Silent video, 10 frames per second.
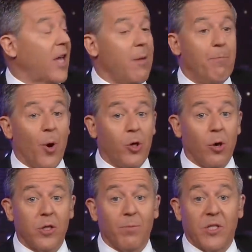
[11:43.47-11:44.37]
is a
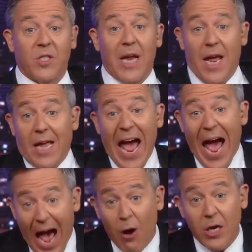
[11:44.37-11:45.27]
Booker's mistake.
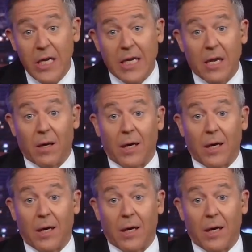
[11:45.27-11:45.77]
Right. How did he get